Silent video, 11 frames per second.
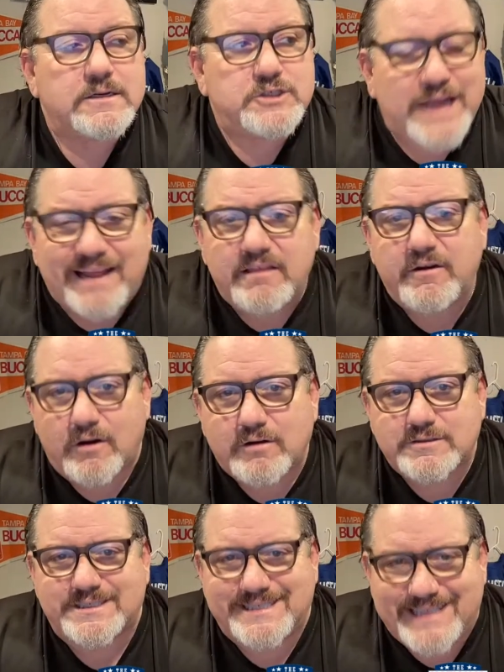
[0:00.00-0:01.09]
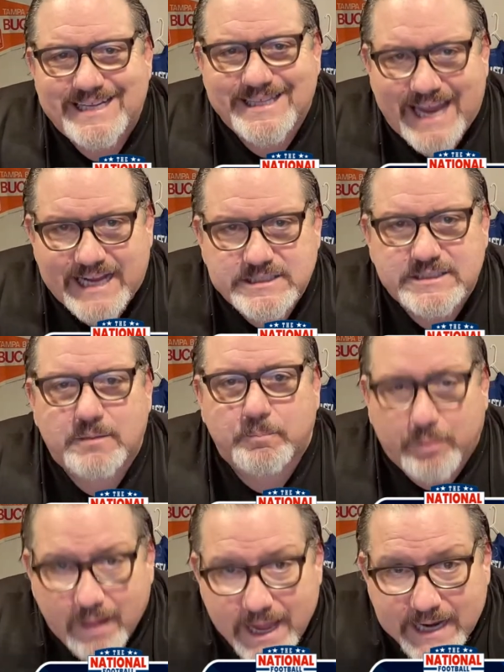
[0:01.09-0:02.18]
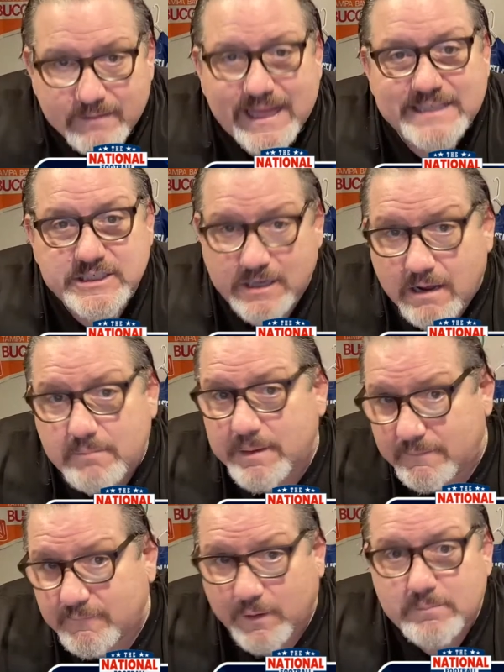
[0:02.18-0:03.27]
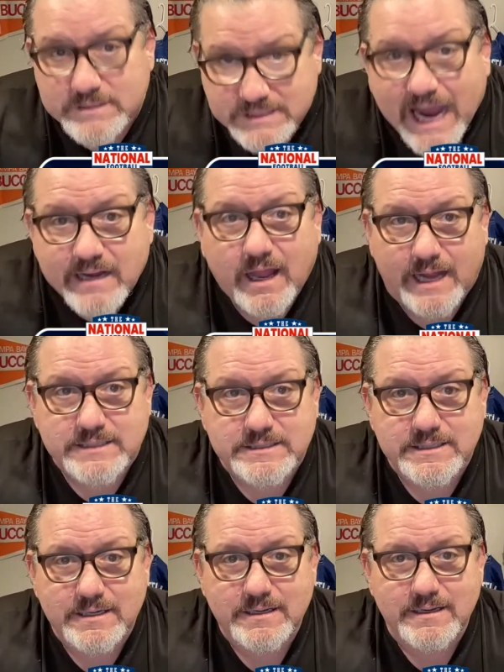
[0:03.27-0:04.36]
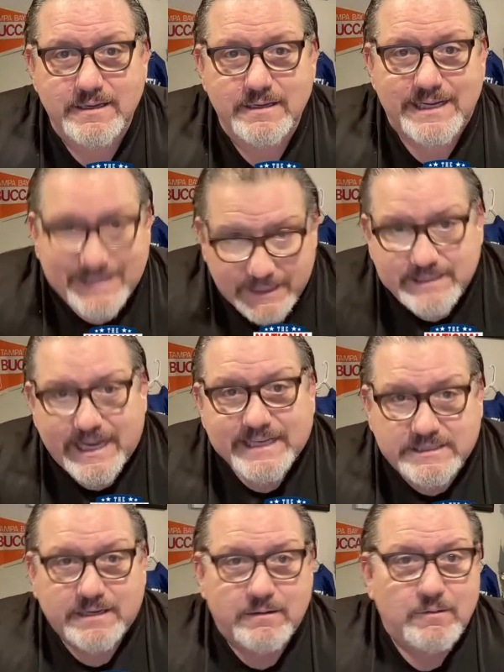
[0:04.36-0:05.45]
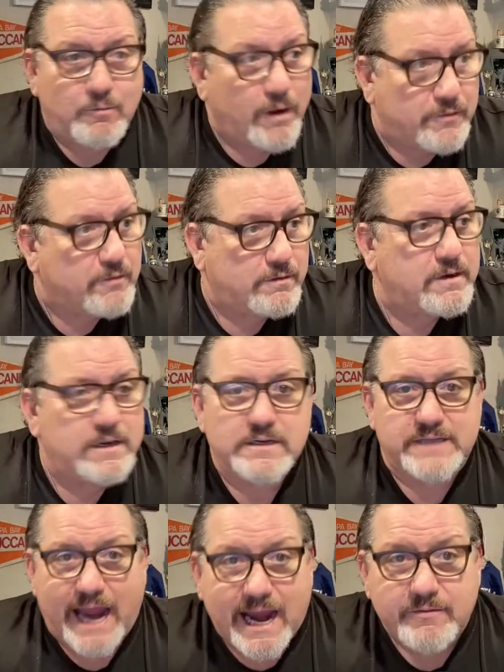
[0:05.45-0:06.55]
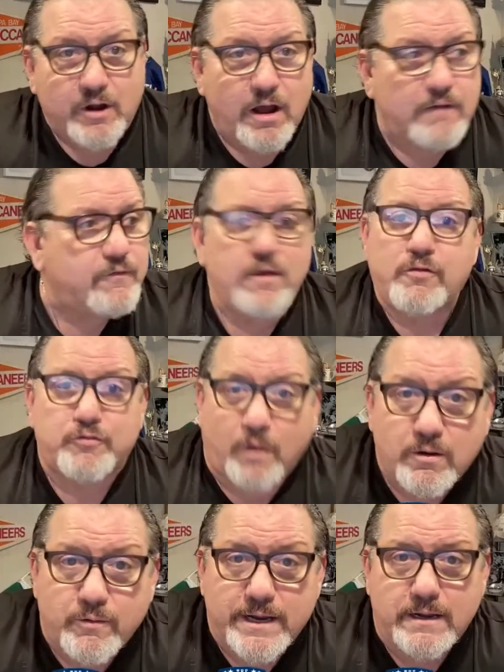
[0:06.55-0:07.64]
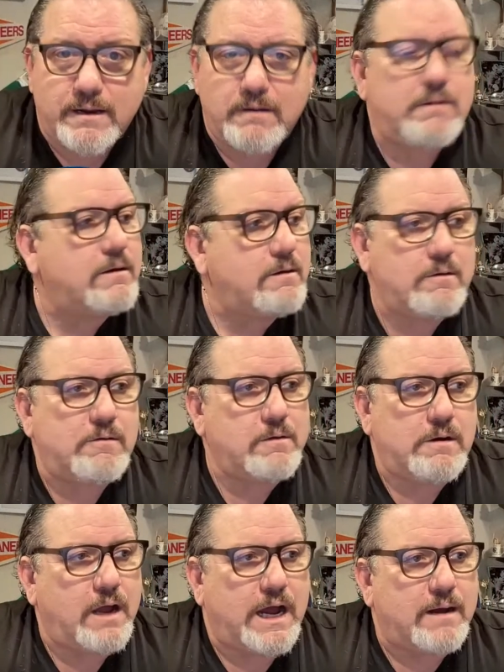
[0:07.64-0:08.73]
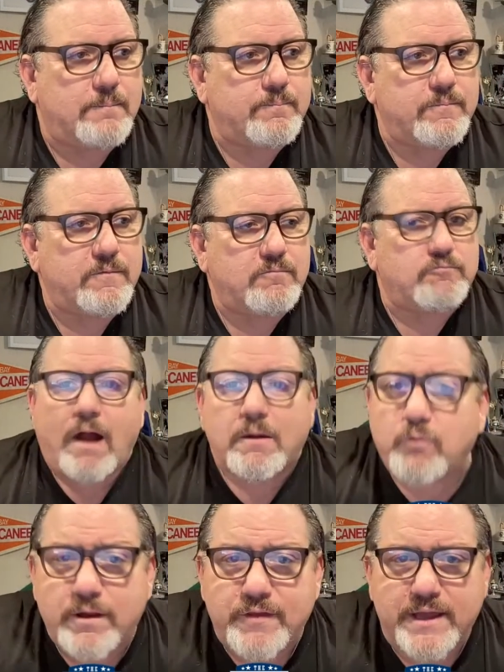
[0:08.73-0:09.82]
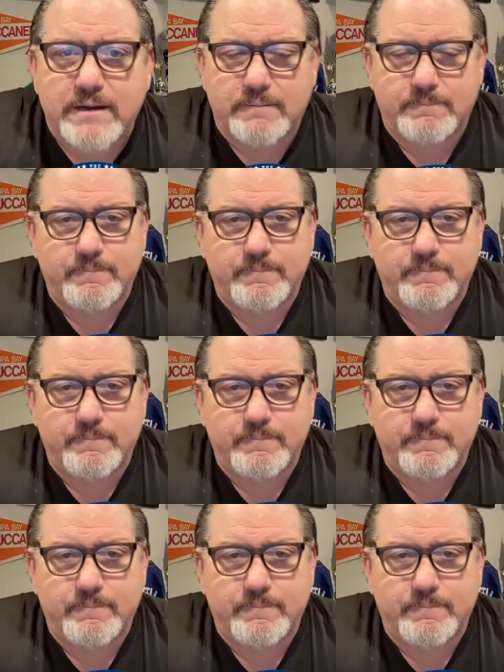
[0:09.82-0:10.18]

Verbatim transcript: Jalen Hurts dictates the play that's coming from the sidelines. He dictates it, whether to hand it off, throw it, um, run with it.